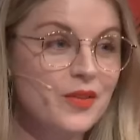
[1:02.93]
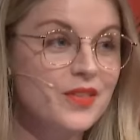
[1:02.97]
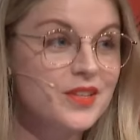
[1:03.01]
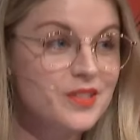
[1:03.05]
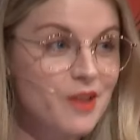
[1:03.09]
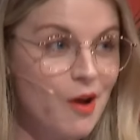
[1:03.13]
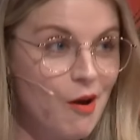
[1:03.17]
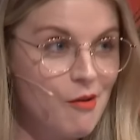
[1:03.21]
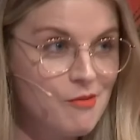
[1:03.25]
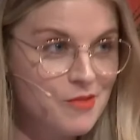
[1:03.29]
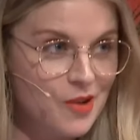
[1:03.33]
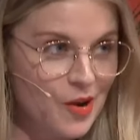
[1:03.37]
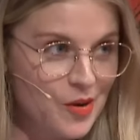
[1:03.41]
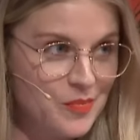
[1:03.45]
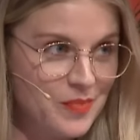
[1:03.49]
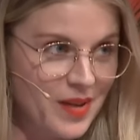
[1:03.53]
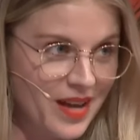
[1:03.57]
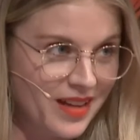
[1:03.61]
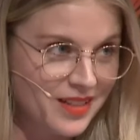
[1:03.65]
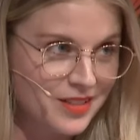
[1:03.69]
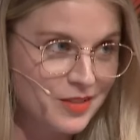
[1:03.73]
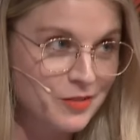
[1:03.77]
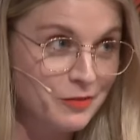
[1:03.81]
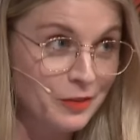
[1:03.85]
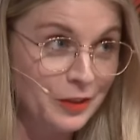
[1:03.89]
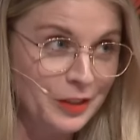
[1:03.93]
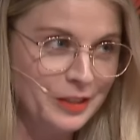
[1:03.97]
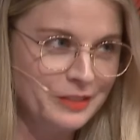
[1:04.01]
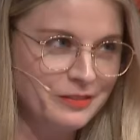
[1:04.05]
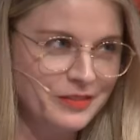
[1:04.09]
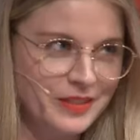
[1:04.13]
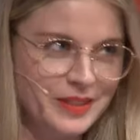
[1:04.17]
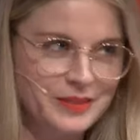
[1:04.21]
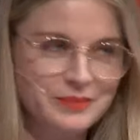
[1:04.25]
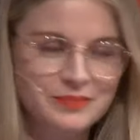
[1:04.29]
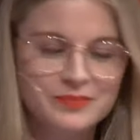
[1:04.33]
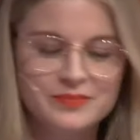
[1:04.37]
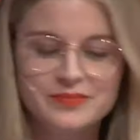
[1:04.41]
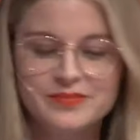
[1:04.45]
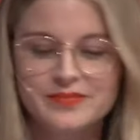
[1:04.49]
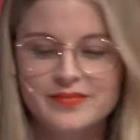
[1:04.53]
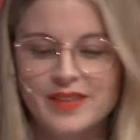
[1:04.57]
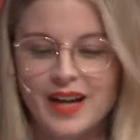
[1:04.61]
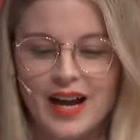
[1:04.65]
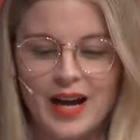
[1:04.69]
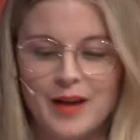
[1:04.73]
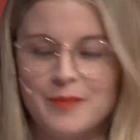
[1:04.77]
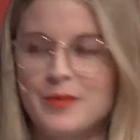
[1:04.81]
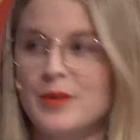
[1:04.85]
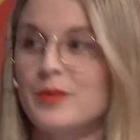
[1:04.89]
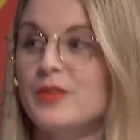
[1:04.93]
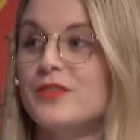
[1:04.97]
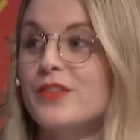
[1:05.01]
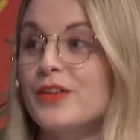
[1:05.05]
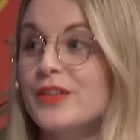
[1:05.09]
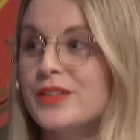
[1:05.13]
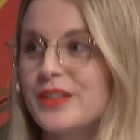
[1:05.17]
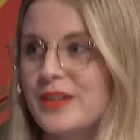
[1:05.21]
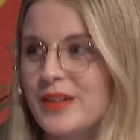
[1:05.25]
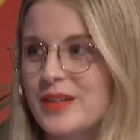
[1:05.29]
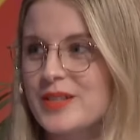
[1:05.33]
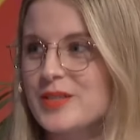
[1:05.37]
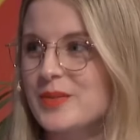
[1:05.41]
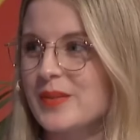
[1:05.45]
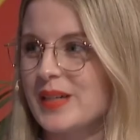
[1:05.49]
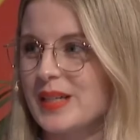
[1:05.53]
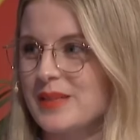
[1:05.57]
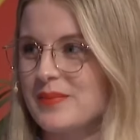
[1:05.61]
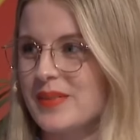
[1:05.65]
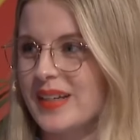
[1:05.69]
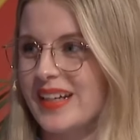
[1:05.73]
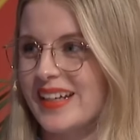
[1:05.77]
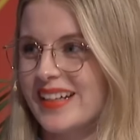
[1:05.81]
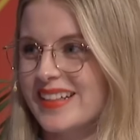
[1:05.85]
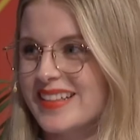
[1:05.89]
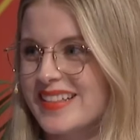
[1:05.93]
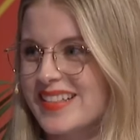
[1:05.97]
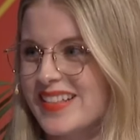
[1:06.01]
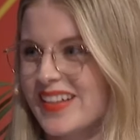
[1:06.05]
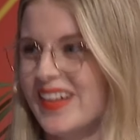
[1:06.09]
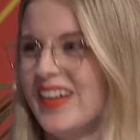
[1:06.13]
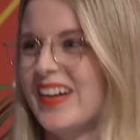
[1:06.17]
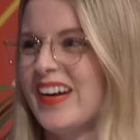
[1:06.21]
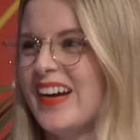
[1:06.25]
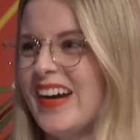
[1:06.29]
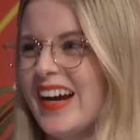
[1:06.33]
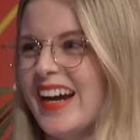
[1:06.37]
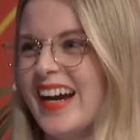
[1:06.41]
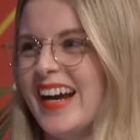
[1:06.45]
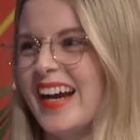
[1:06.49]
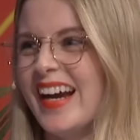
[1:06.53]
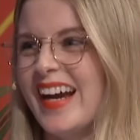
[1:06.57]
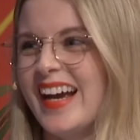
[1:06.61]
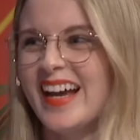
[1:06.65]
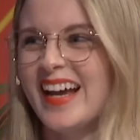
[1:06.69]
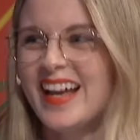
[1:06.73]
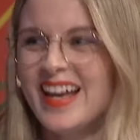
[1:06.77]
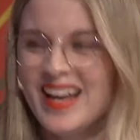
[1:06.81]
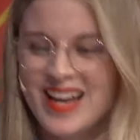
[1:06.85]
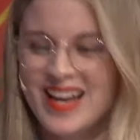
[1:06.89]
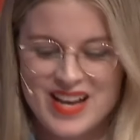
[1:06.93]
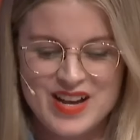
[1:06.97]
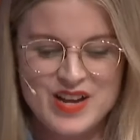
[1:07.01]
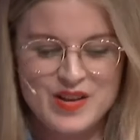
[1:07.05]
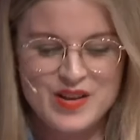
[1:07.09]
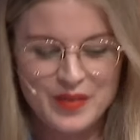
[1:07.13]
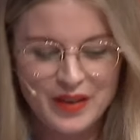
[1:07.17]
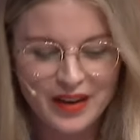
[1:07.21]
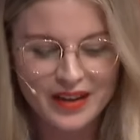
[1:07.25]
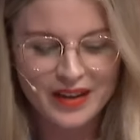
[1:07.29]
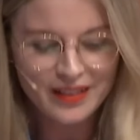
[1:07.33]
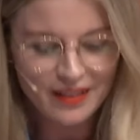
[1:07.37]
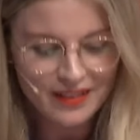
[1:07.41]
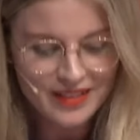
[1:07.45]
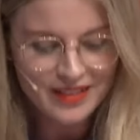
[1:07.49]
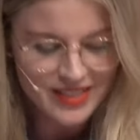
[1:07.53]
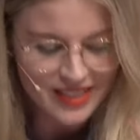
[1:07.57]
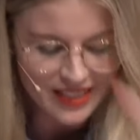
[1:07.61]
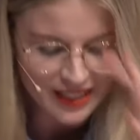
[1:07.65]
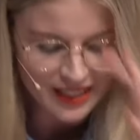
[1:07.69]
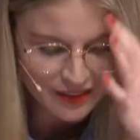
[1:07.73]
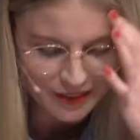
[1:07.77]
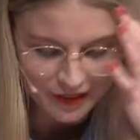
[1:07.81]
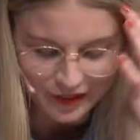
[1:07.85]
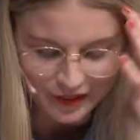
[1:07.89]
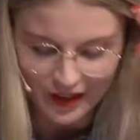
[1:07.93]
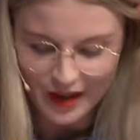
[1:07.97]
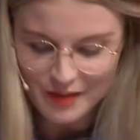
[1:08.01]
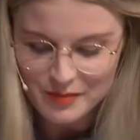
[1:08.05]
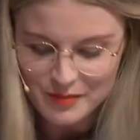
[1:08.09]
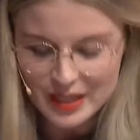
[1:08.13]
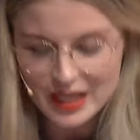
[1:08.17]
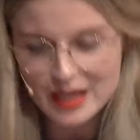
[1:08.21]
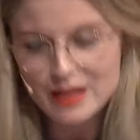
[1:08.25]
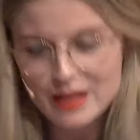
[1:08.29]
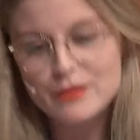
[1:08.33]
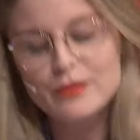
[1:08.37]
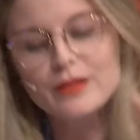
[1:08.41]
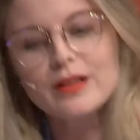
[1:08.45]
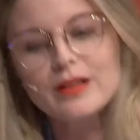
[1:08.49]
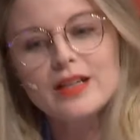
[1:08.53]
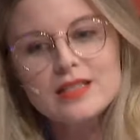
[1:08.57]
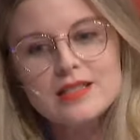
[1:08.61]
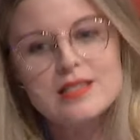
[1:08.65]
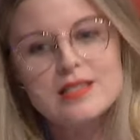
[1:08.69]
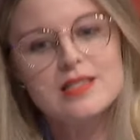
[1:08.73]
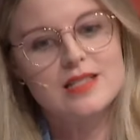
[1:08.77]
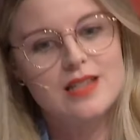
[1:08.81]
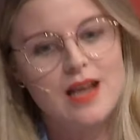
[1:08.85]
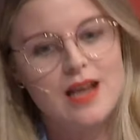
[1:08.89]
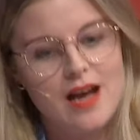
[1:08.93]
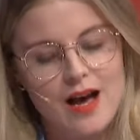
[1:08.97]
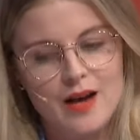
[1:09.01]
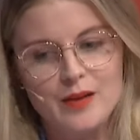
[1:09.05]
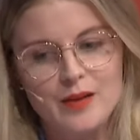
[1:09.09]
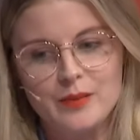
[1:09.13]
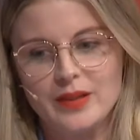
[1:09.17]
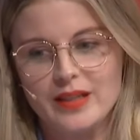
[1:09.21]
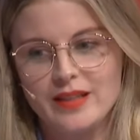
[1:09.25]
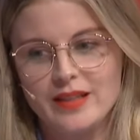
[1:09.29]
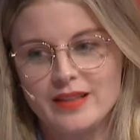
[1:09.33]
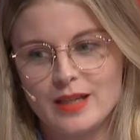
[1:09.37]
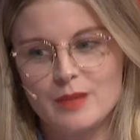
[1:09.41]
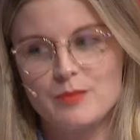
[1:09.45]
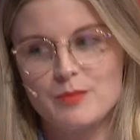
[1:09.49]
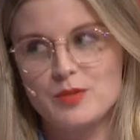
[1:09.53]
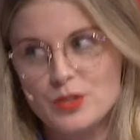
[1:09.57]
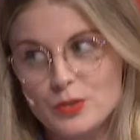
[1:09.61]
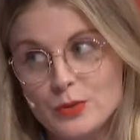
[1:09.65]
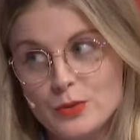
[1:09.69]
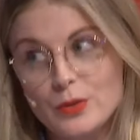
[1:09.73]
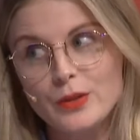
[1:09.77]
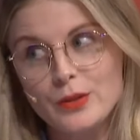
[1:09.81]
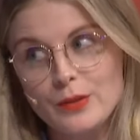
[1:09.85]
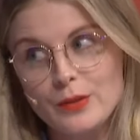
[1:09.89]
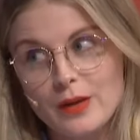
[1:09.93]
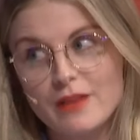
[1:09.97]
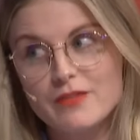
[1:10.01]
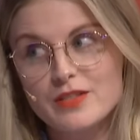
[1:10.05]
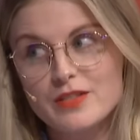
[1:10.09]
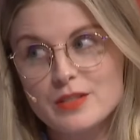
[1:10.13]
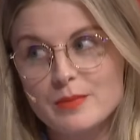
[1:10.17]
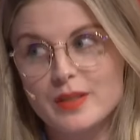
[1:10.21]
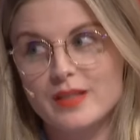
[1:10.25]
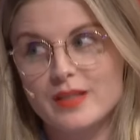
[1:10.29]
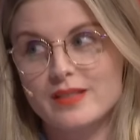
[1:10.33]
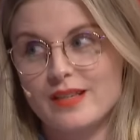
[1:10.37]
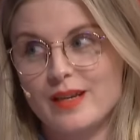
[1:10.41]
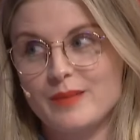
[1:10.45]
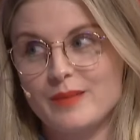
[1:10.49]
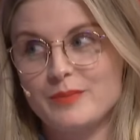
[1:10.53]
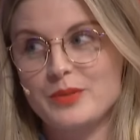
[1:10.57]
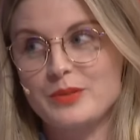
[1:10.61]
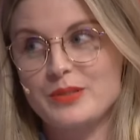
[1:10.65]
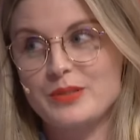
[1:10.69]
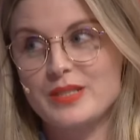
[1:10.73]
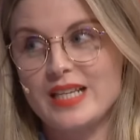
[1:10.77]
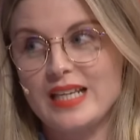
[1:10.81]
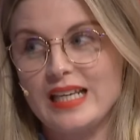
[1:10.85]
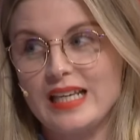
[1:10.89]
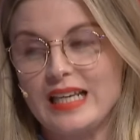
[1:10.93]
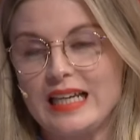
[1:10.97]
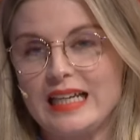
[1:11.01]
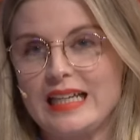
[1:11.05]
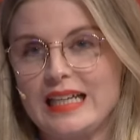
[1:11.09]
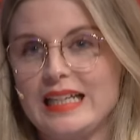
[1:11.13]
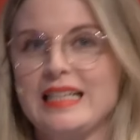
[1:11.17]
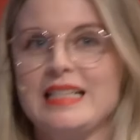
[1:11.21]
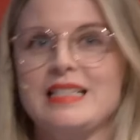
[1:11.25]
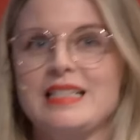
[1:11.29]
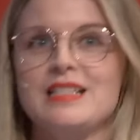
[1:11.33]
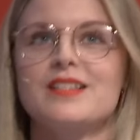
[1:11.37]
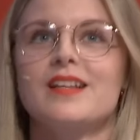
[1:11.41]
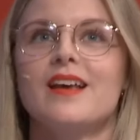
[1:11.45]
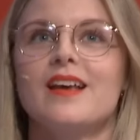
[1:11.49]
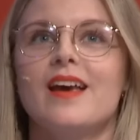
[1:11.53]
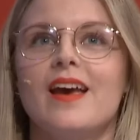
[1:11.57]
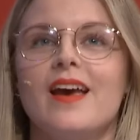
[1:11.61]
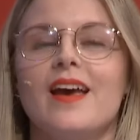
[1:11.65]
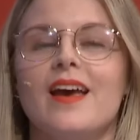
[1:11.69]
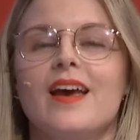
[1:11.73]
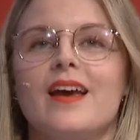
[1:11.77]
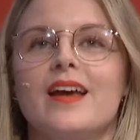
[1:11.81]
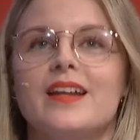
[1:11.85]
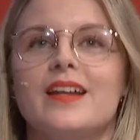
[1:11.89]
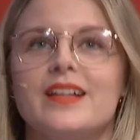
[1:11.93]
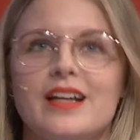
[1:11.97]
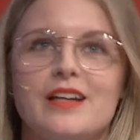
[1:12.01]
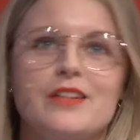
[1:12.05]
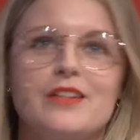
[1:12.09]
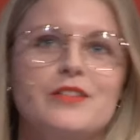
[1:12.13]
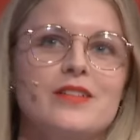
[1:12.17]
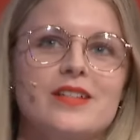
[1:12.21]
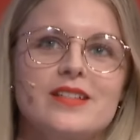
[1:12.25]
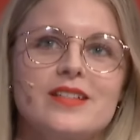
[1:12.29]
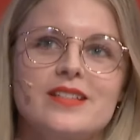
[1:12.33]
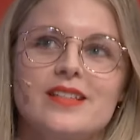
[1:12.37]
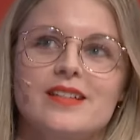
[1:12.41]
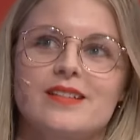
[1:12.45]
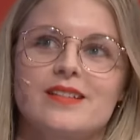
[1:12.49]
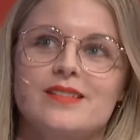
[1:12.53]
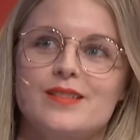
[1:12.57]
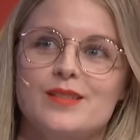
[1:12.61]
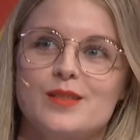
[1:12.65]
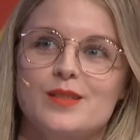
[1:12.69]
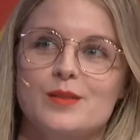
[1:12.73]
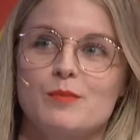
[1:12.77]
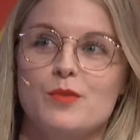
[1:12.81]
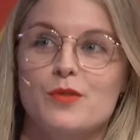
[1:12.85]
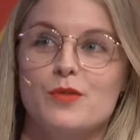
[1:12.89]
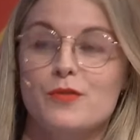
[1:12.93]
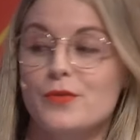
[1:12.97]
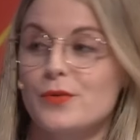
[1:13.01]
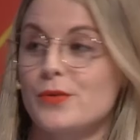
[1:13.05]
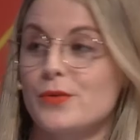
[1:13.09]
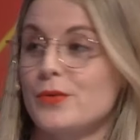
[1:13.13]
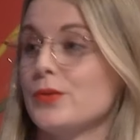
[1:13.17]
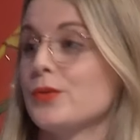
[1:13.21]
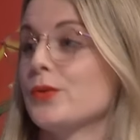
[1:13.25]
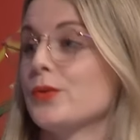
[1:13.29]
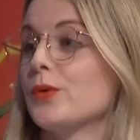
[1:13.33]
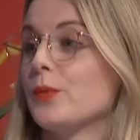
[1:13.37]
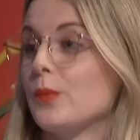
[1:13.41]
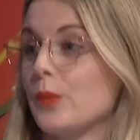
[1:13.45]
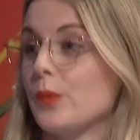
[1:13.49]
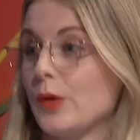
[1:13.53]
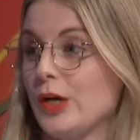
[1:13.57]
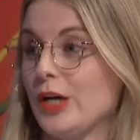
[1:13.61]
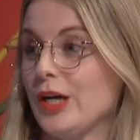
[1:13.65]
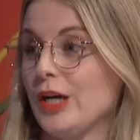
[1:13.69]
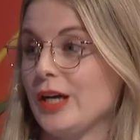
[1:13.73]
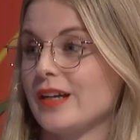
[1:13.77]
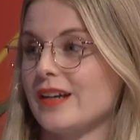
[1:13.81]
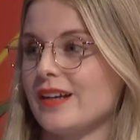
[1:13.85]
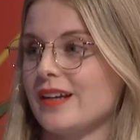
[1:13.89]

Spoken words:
whole notepad is full of them. And we've only got 20 minutes, so we've got a lot to get through. I mean, I thought I'd start with, and I'm sure you have some examples here, is encountering sexism through your work.